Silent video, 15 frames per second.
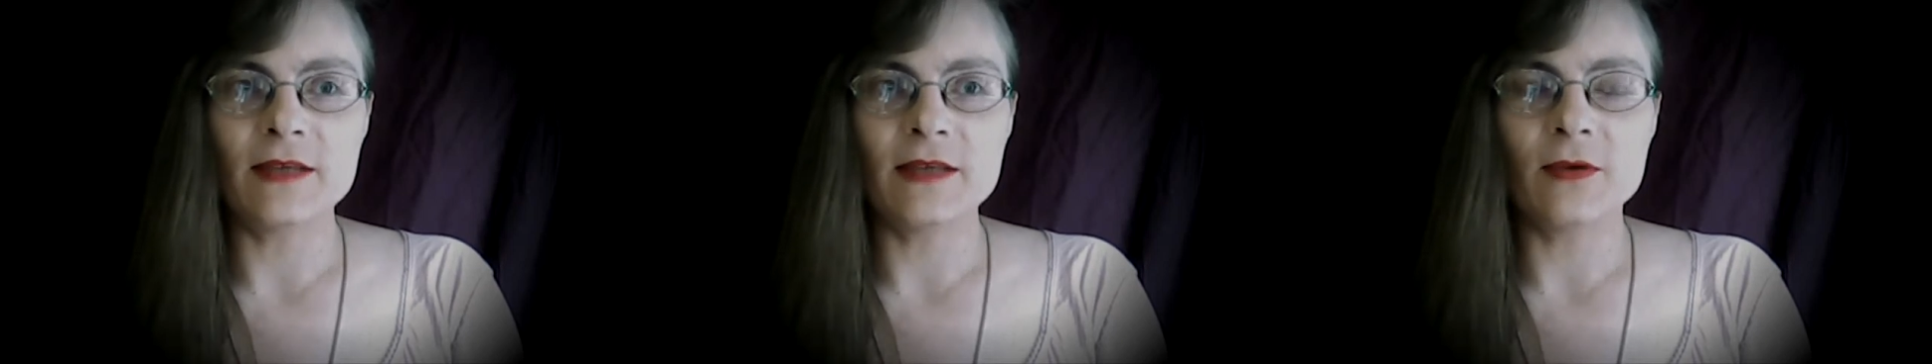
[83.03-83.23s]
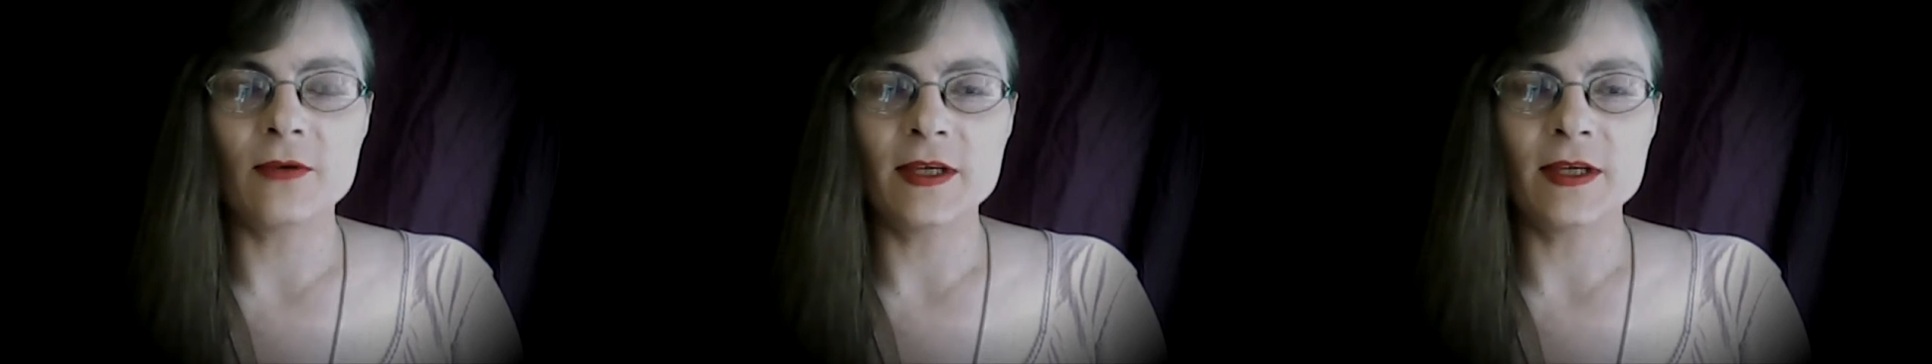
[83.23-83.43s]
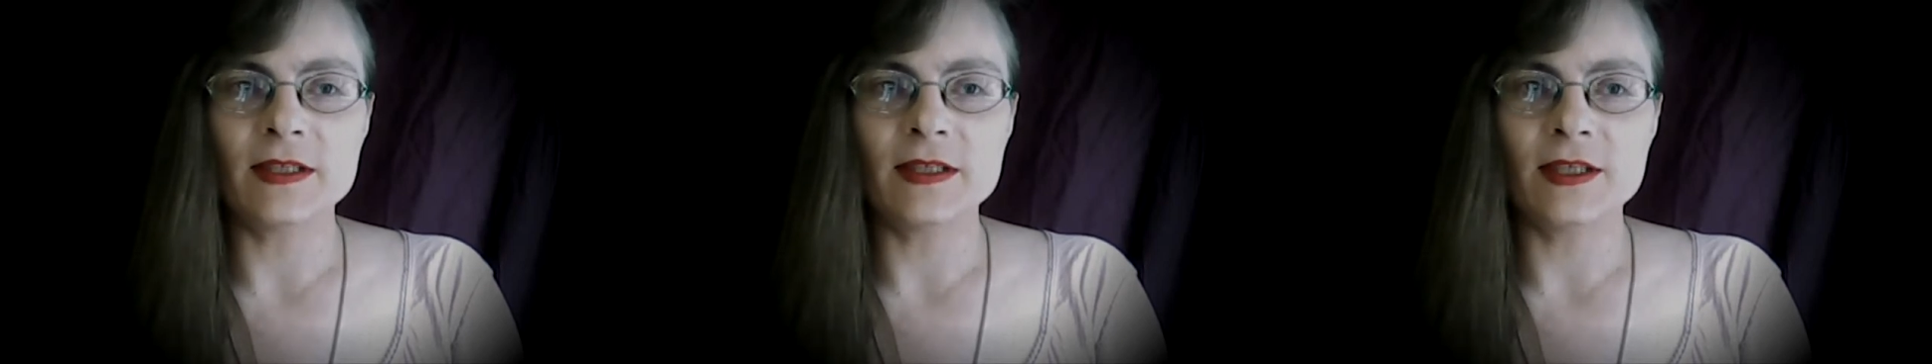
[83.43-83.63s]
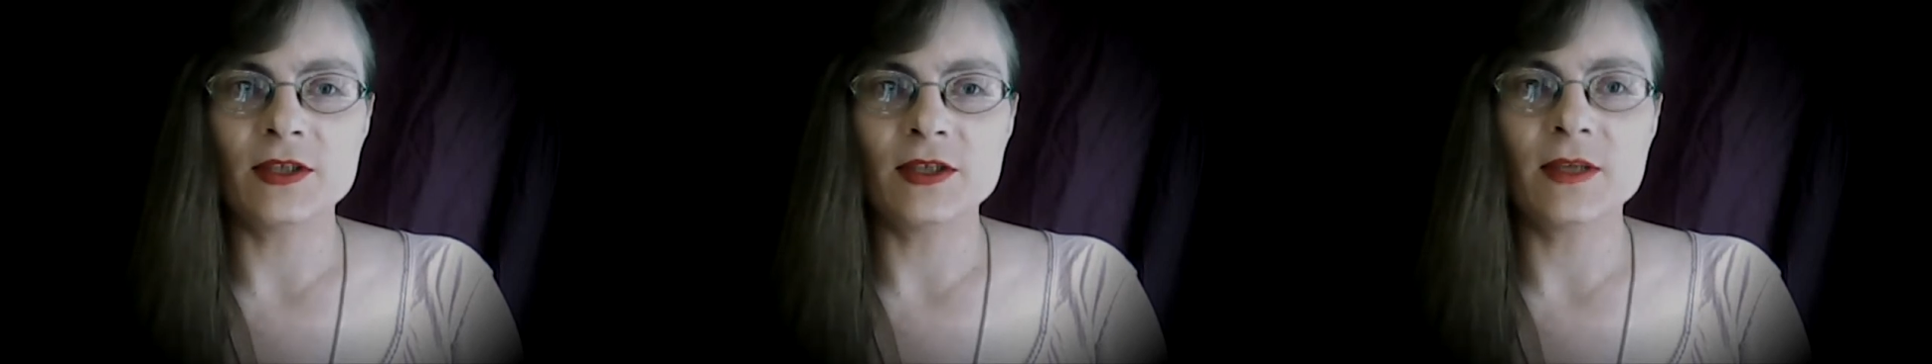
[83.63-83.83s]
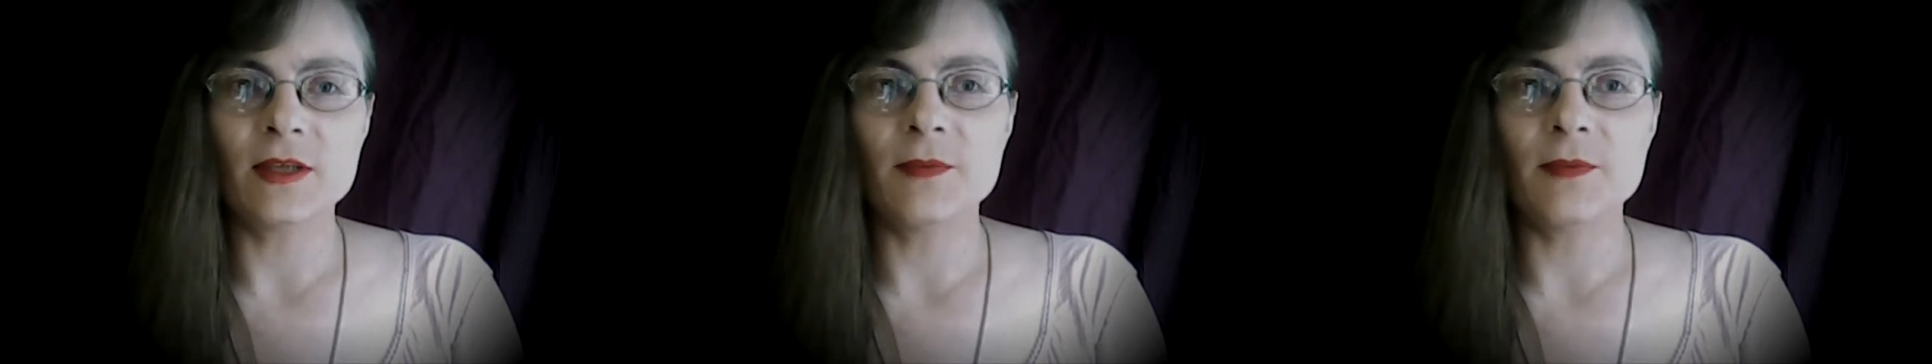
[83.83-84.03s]
the organizations
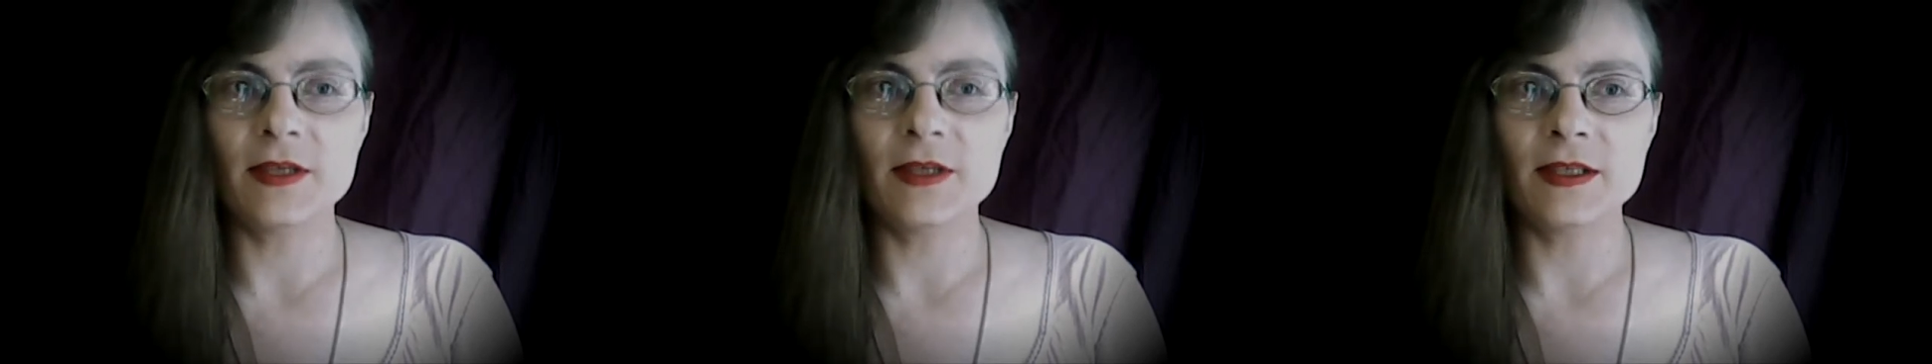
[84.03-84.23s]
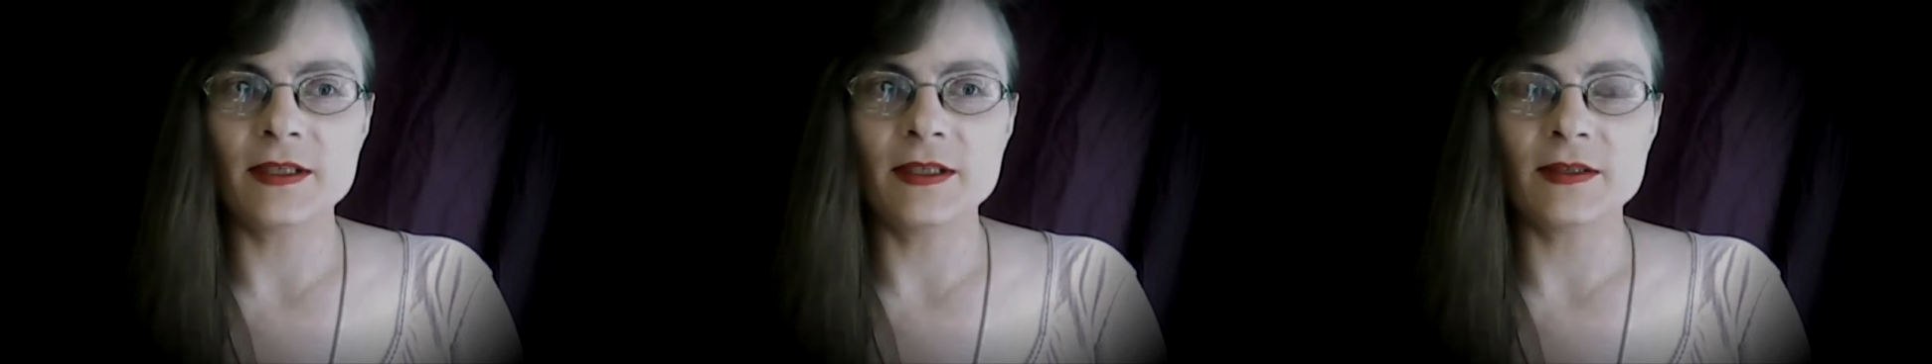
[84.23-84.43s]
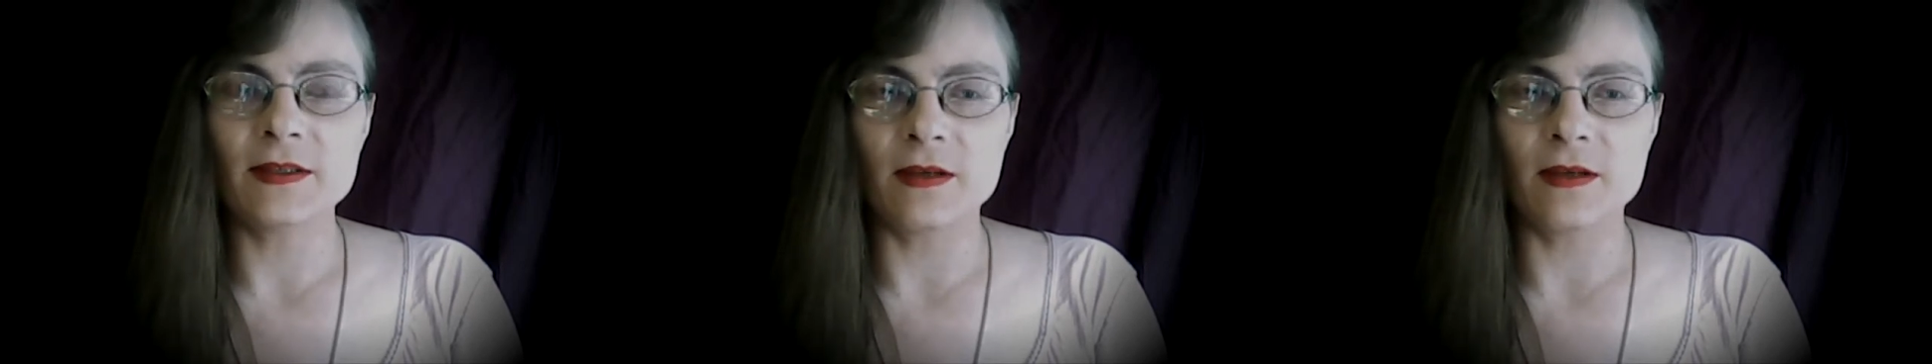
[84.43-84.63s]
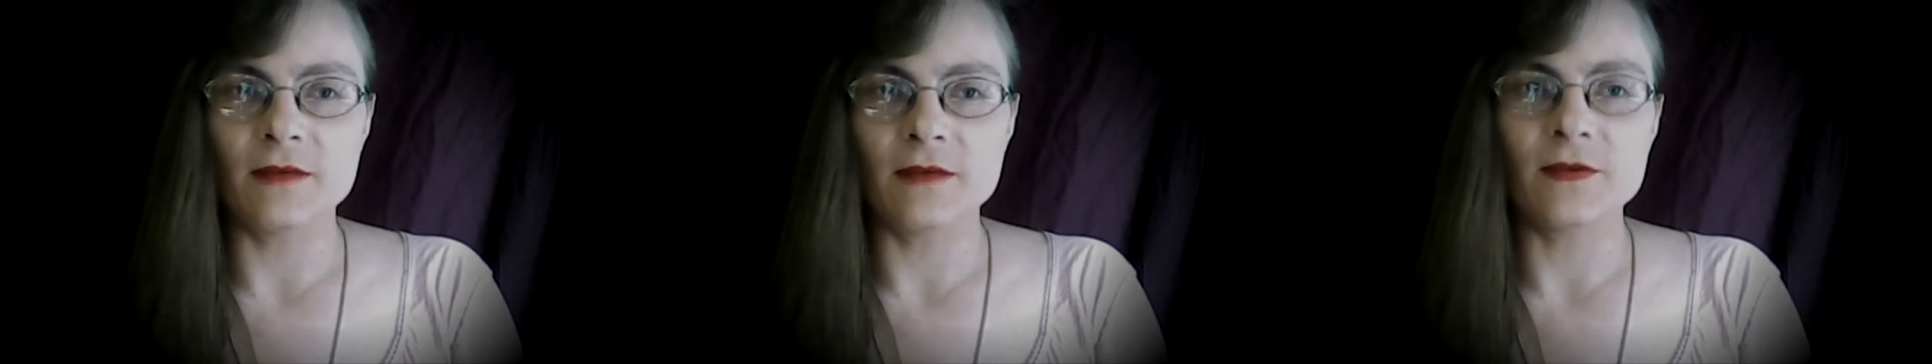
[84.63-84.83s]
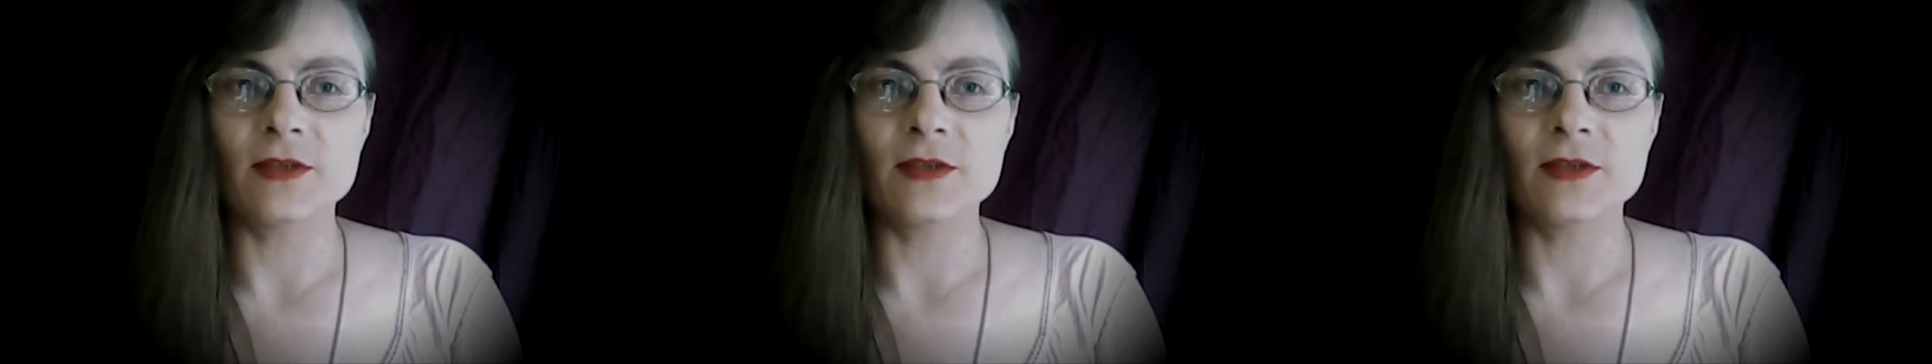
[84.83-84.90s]
completely dissolve their